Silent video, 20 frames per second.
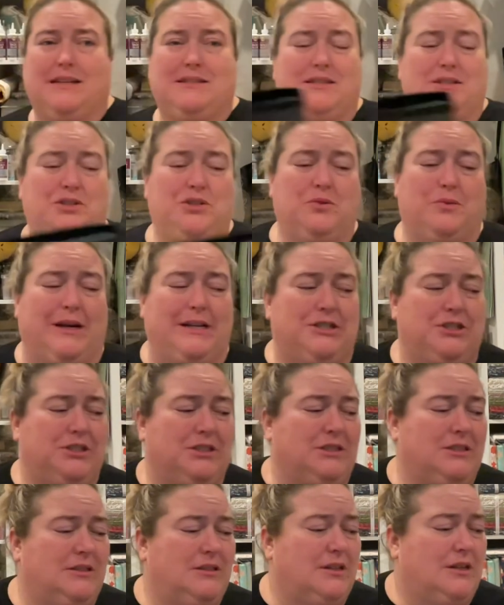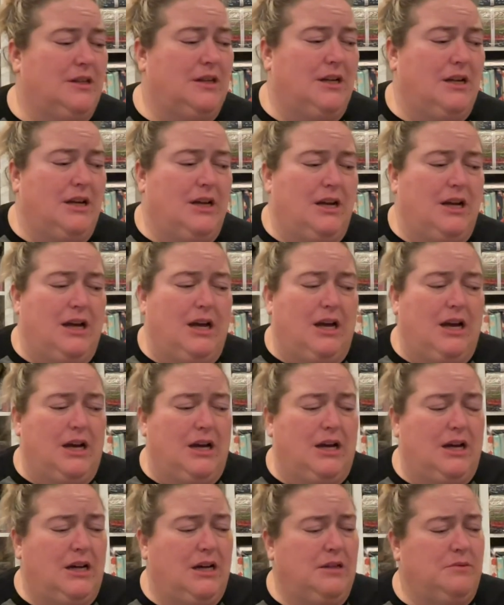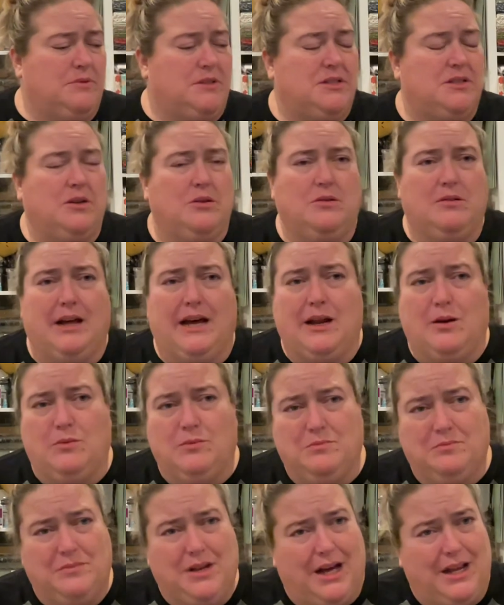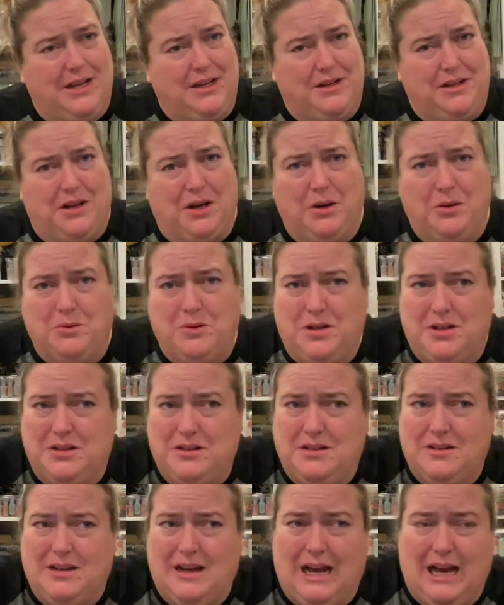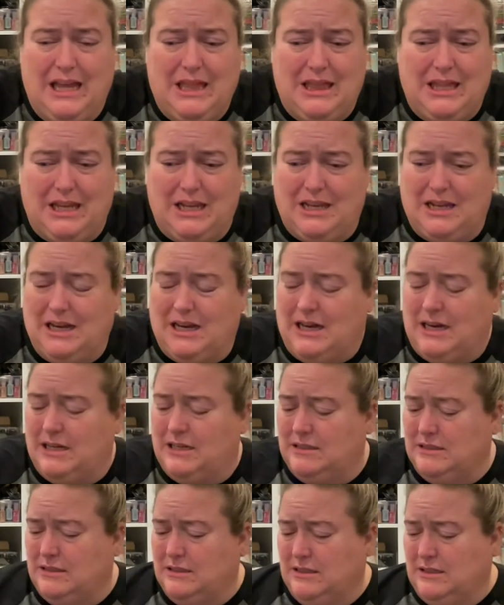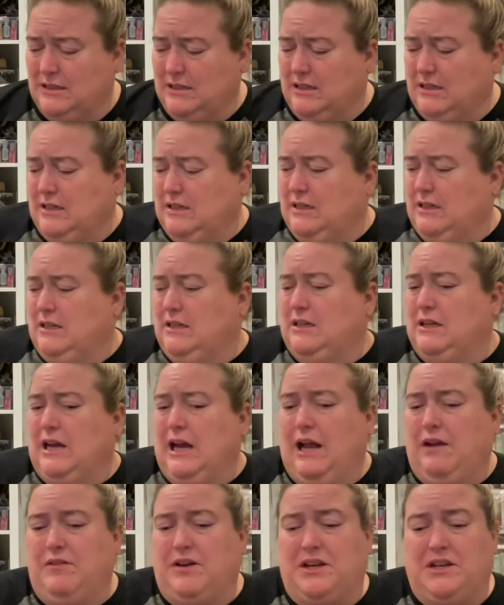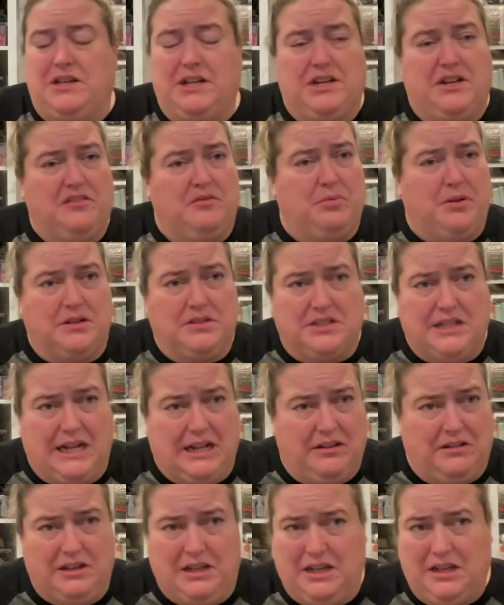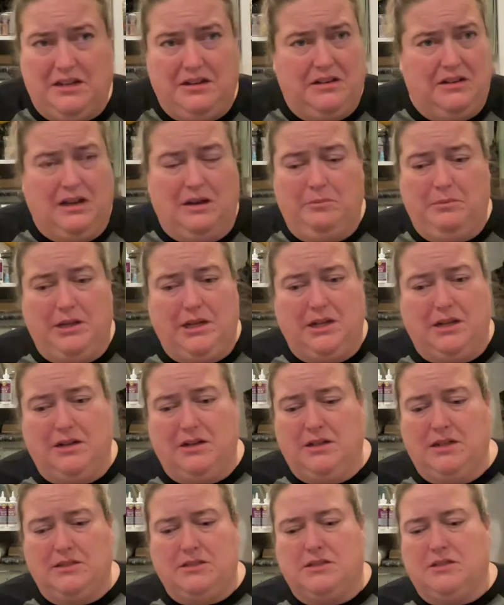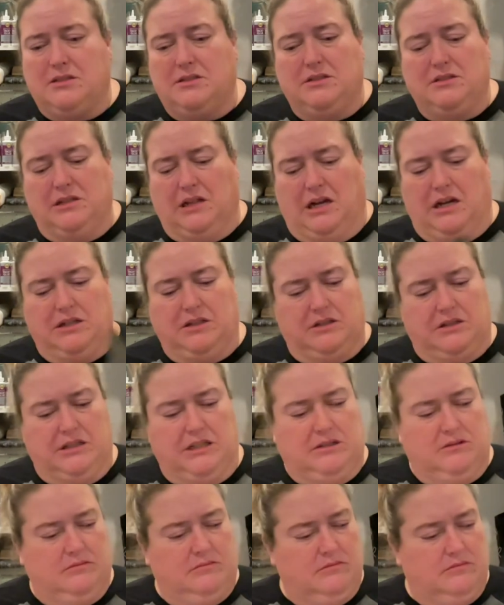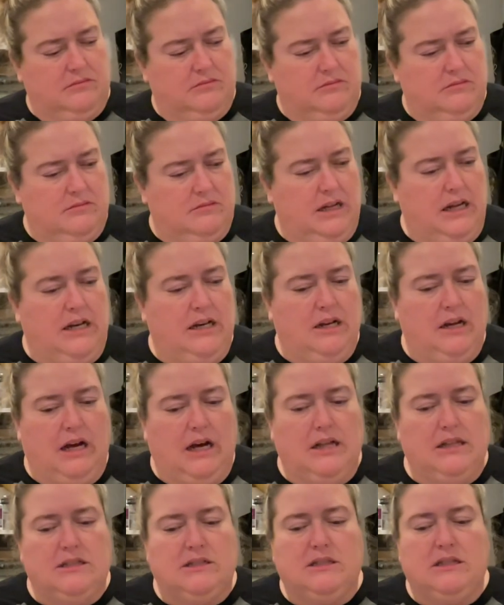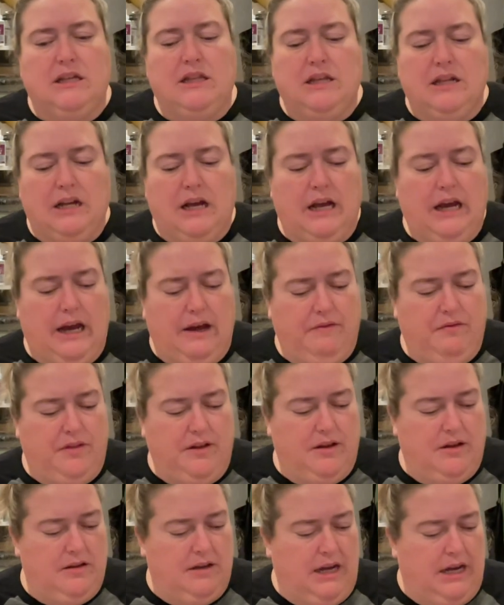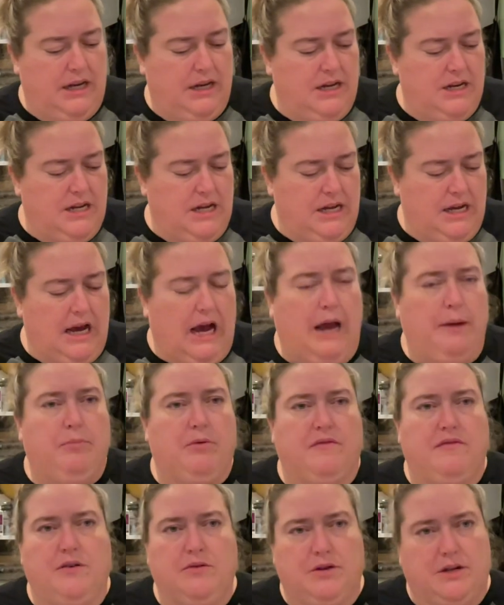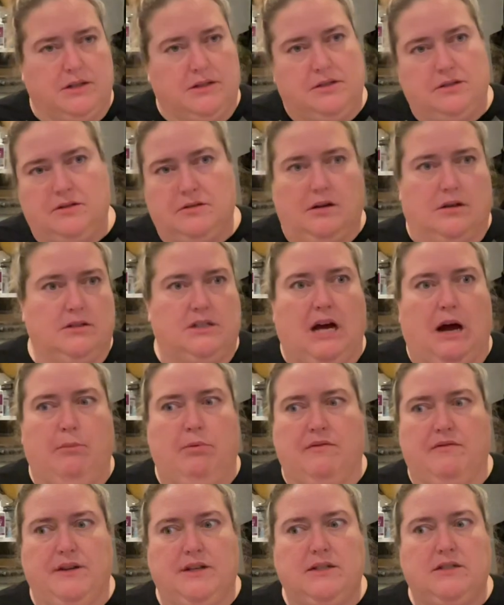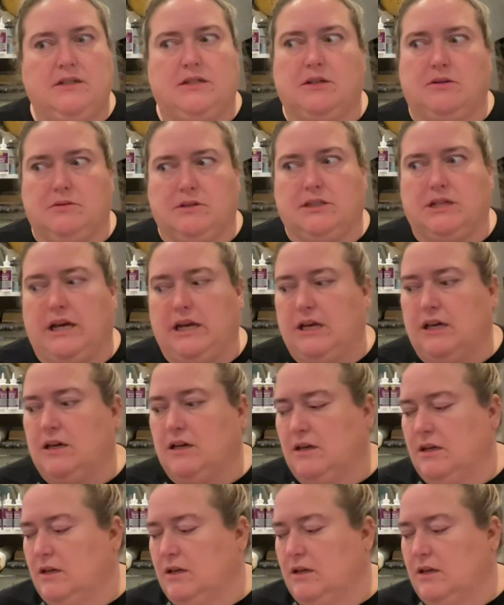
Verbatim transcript: situation, I'm so glad I'm not into coke. I thank God. I have an addictive personality. I mean, it's not good. And then I have the ADD hyperfocus on top of it. So it's like,